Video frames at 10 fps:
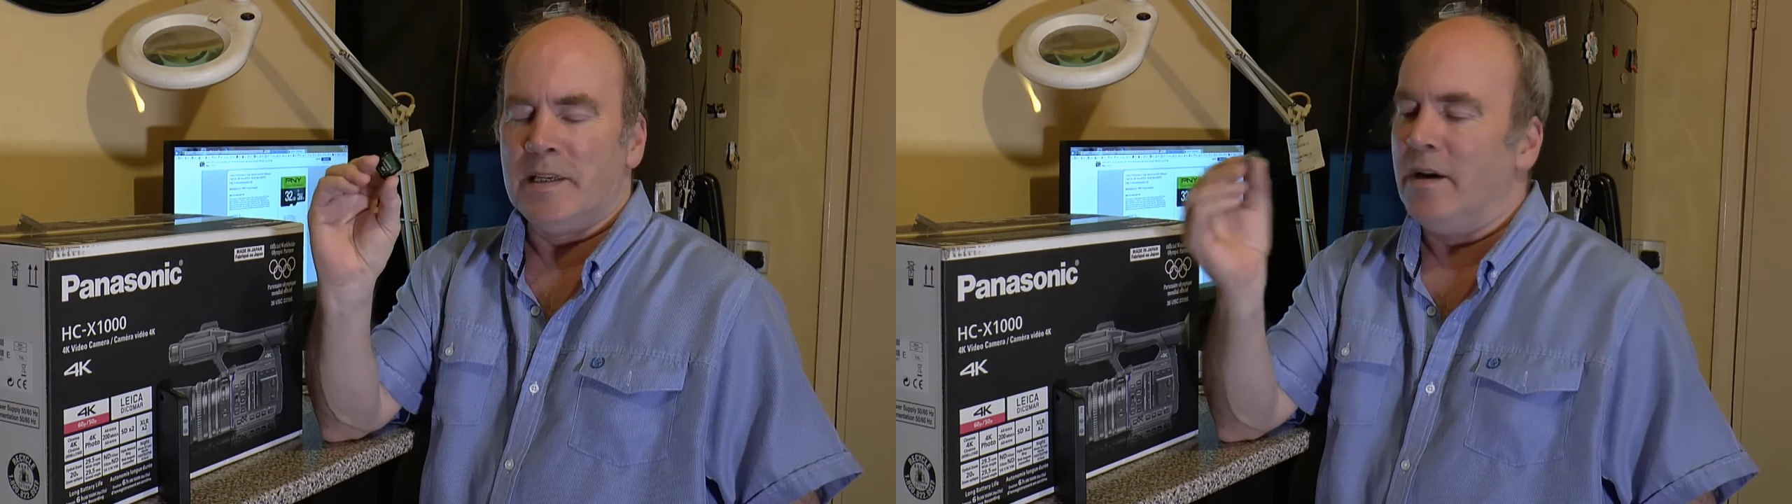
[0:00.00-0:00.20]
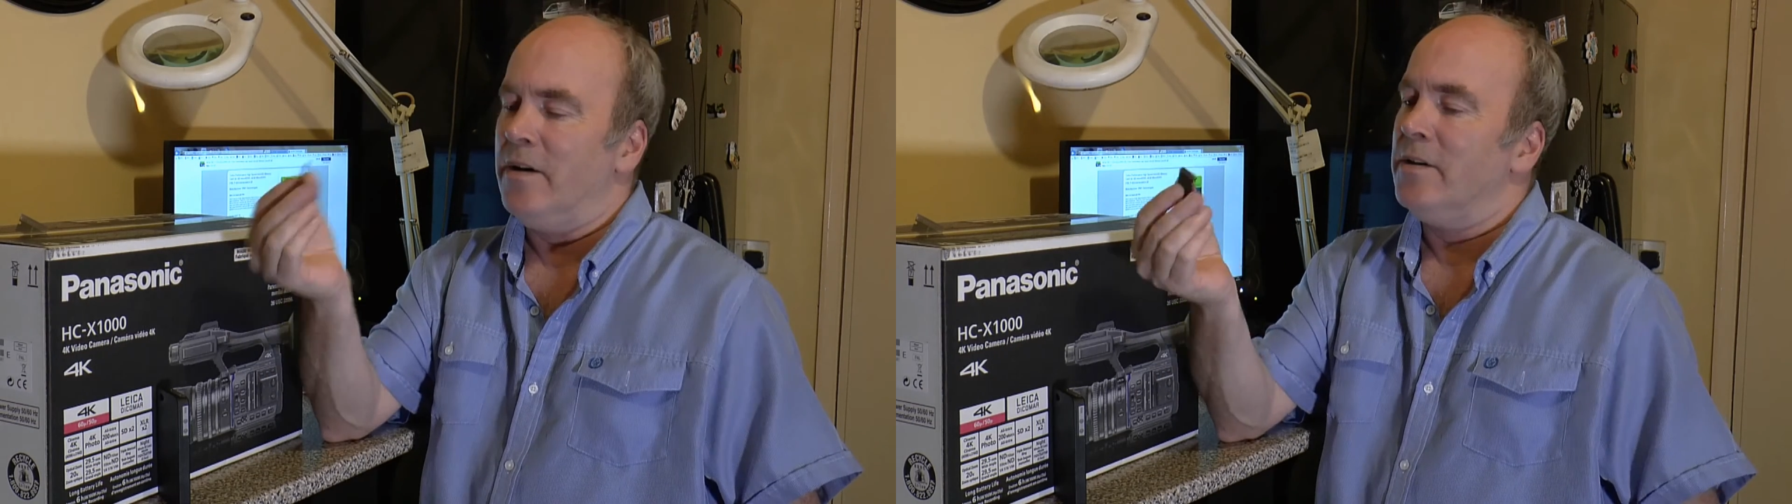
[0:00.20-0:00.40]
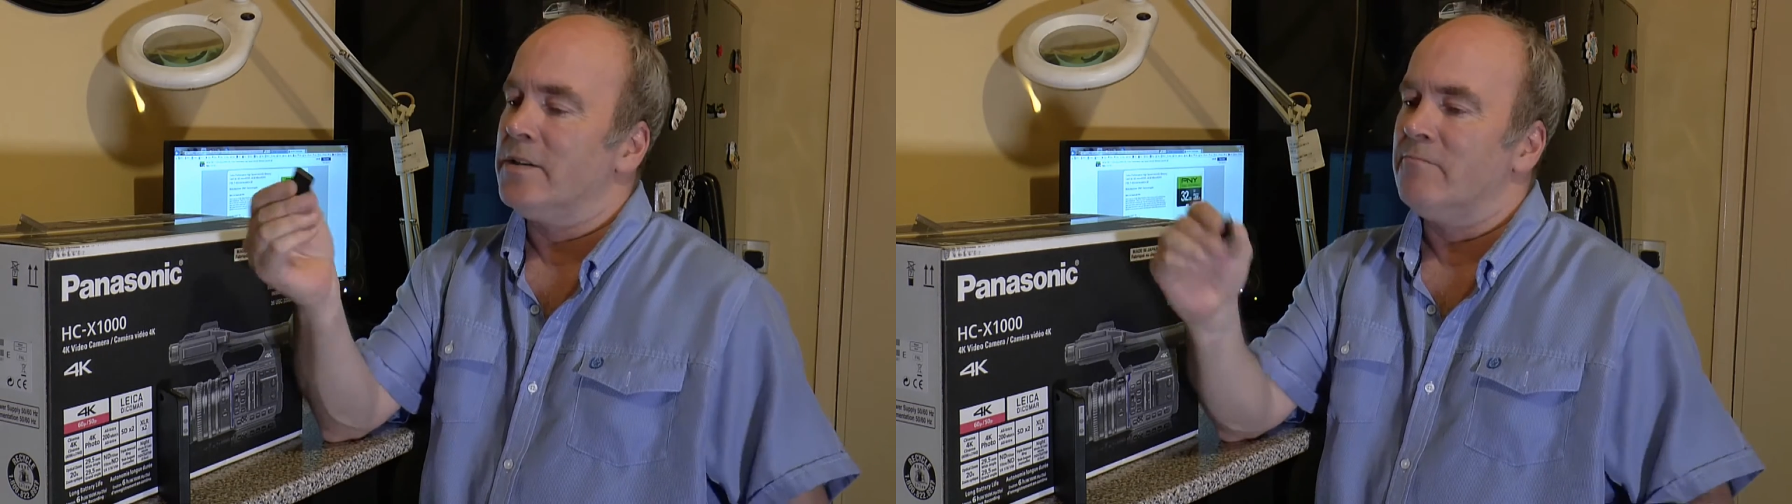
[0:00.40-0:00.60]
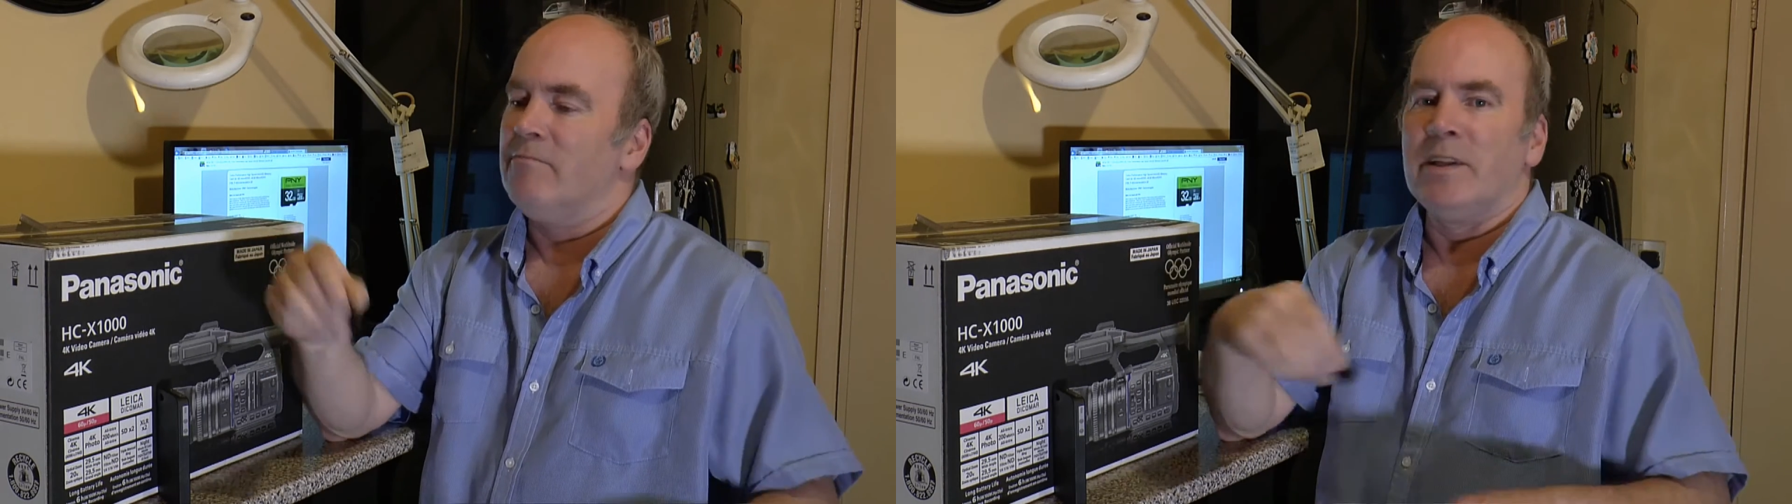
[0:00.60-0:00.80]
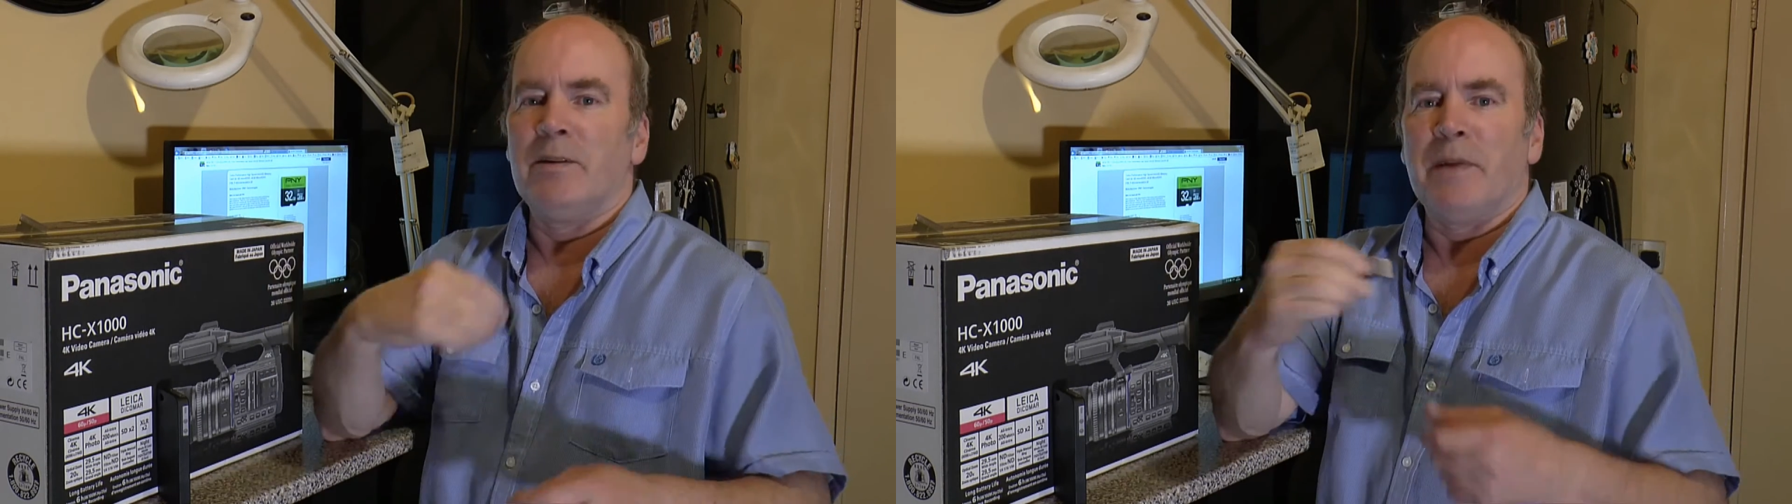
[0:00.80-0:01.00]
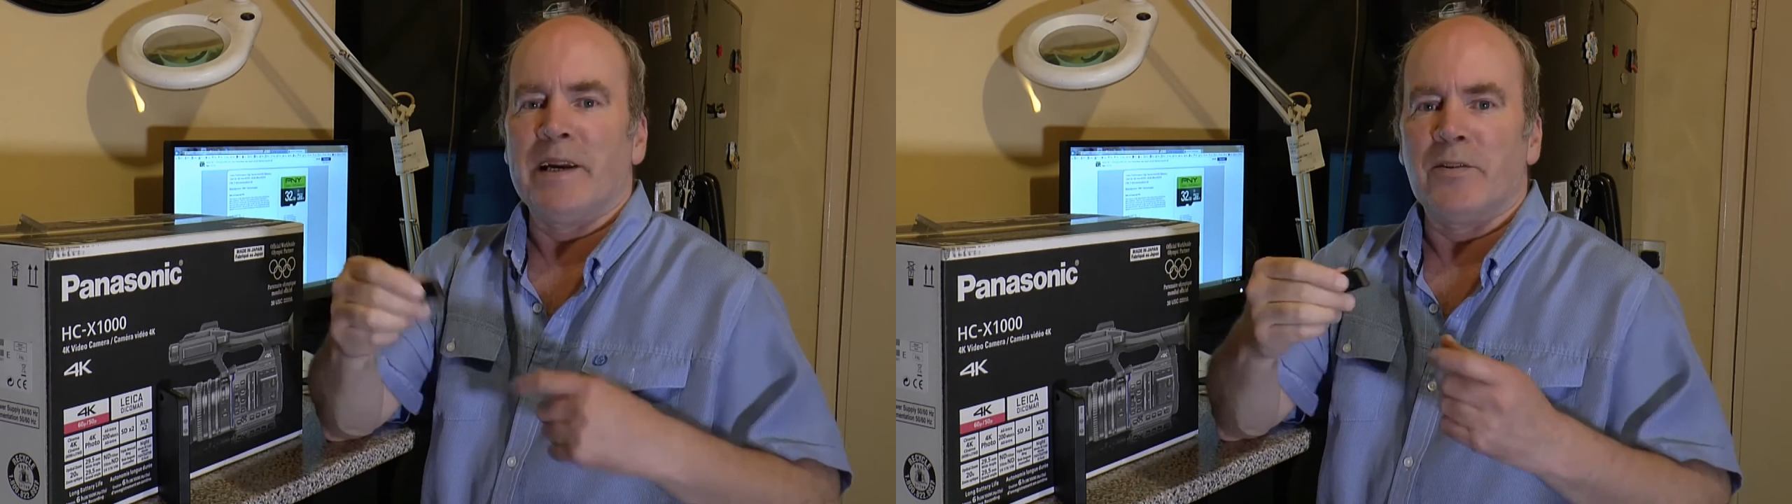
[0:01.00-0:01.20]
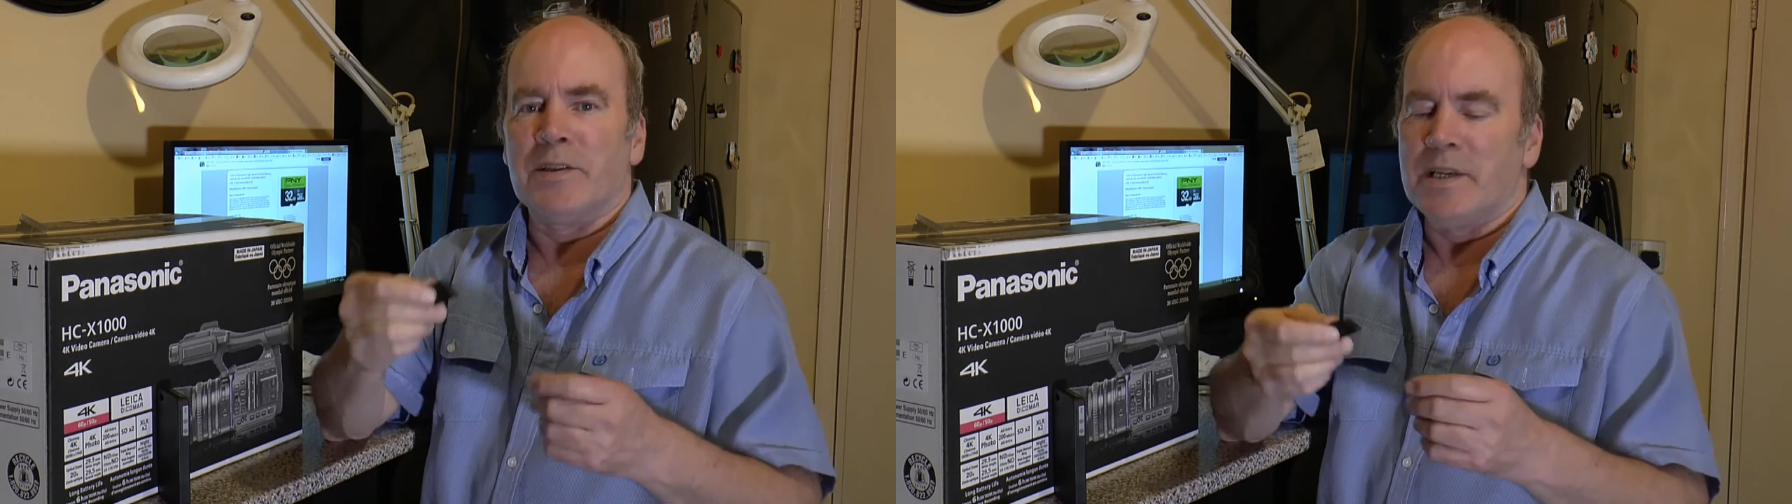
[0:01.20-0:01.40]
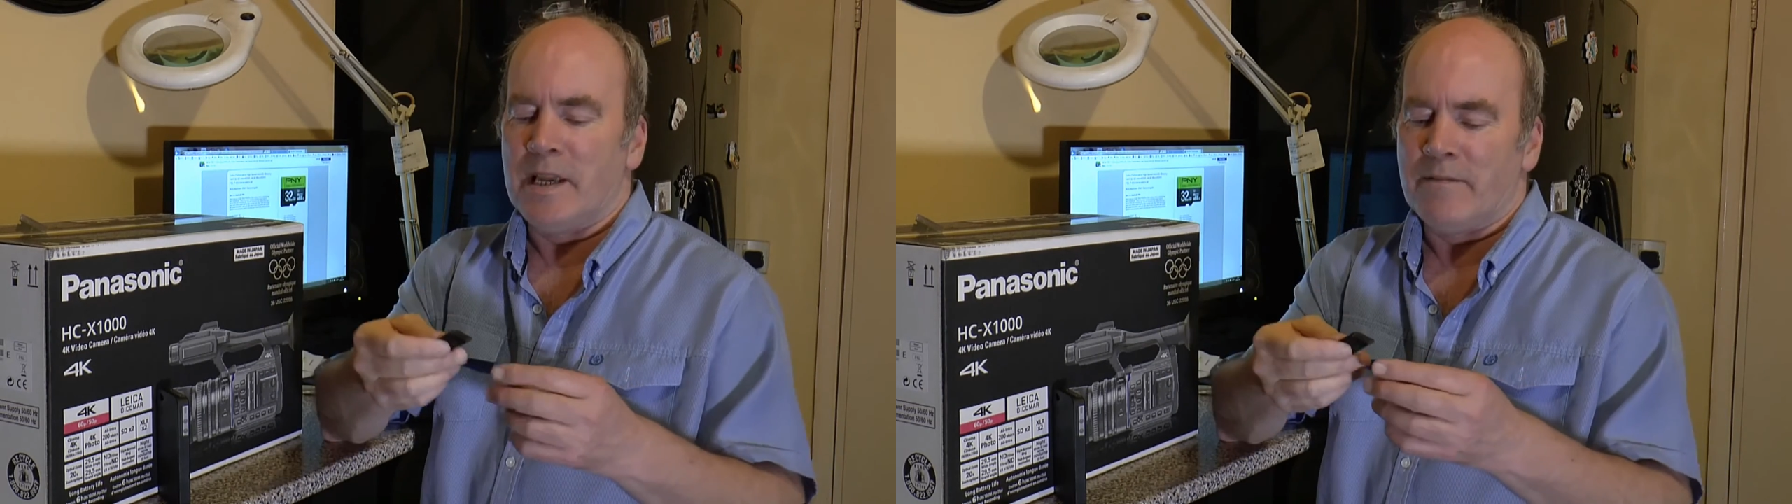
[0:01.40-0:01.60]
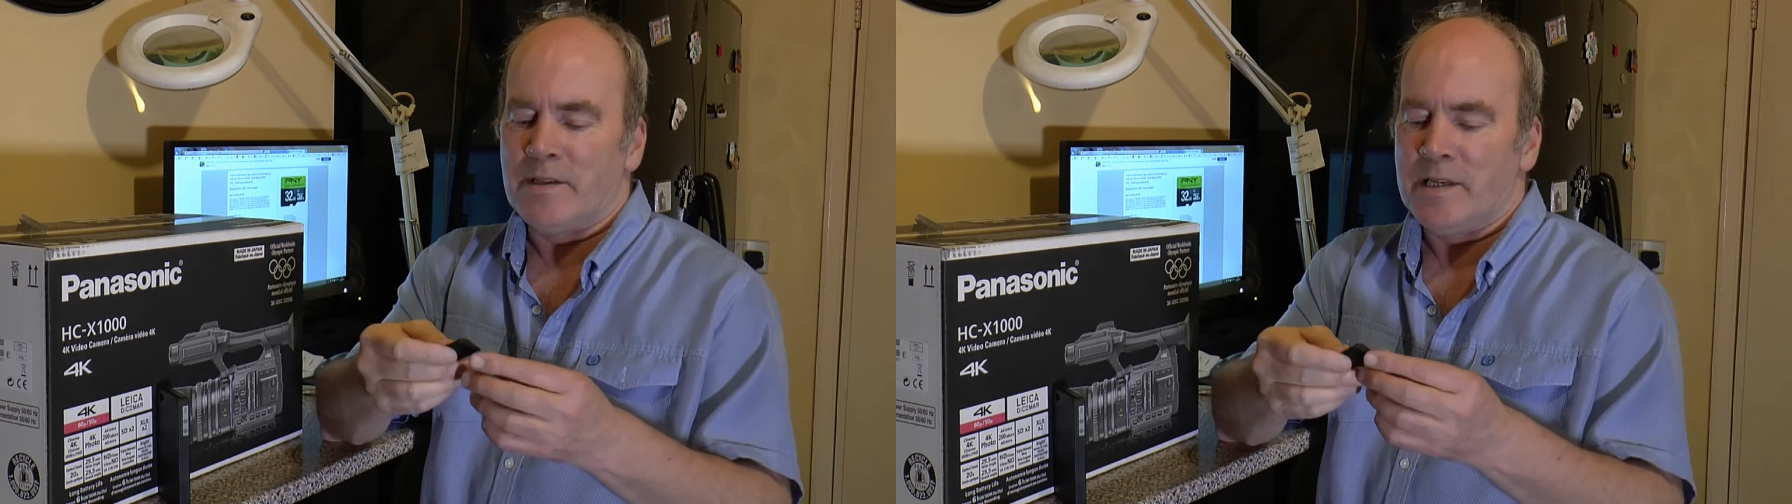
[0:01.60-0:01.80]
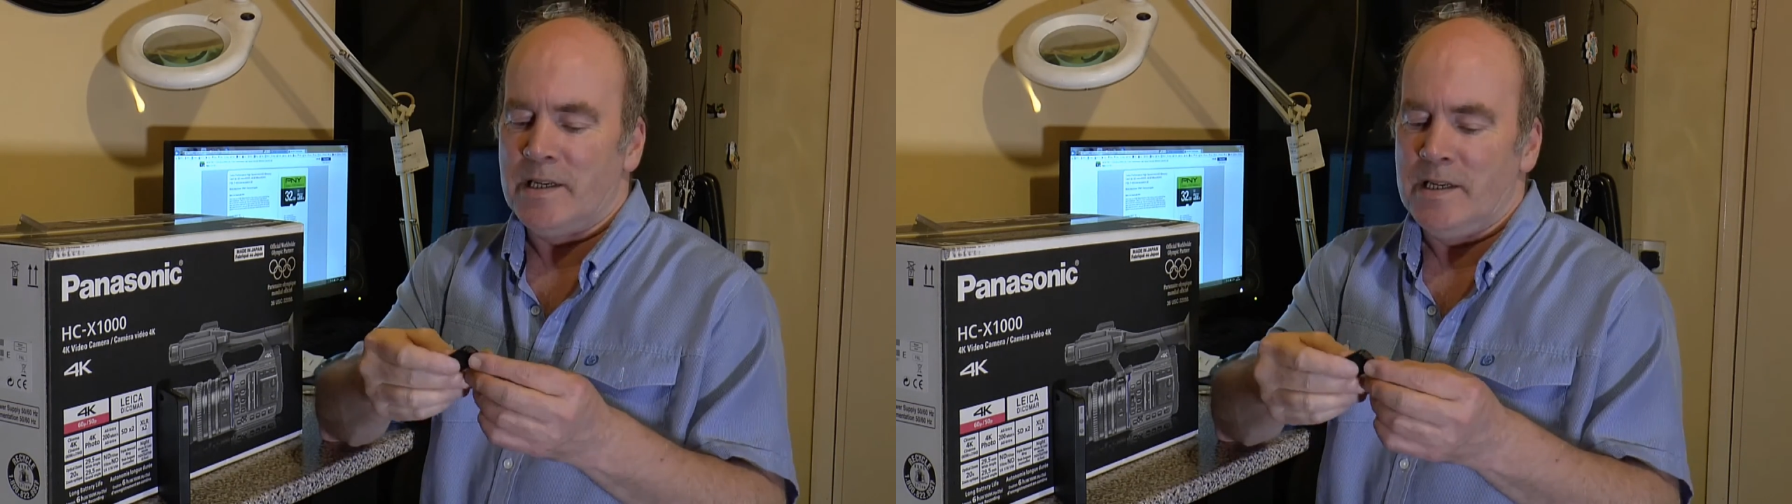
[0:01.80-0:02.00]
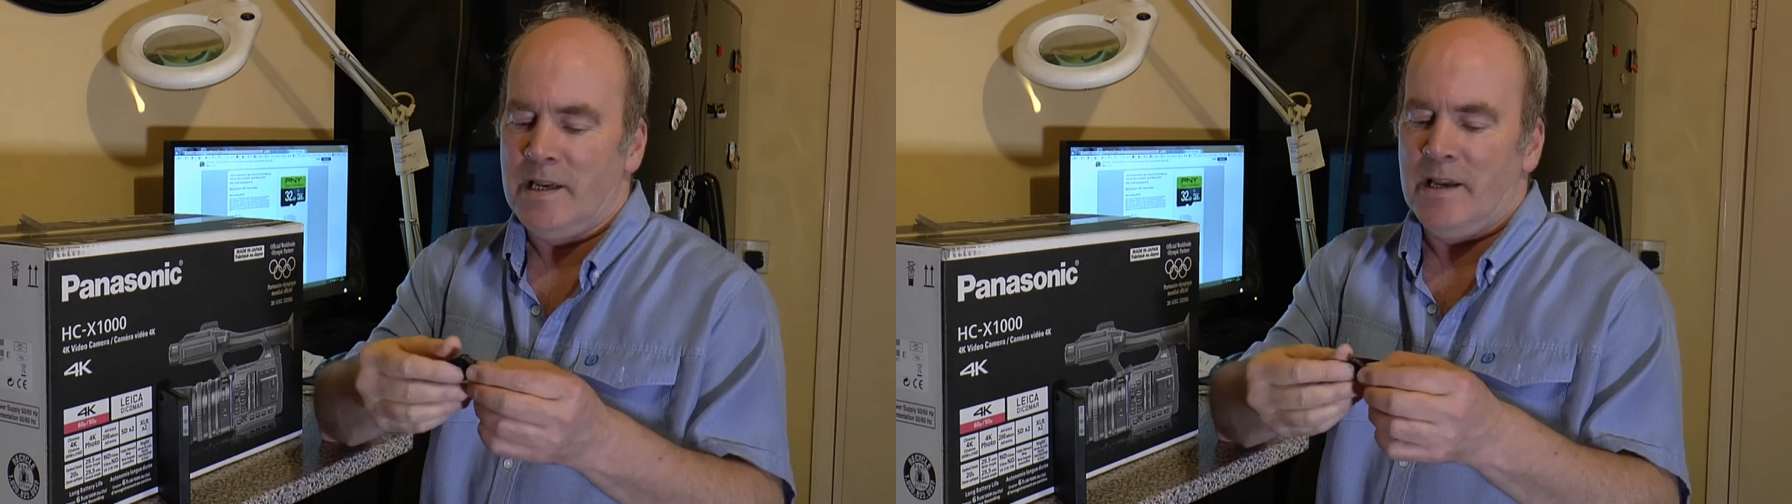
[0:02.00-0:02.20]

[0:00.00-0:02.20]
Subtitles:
cards and read them back on a TFT,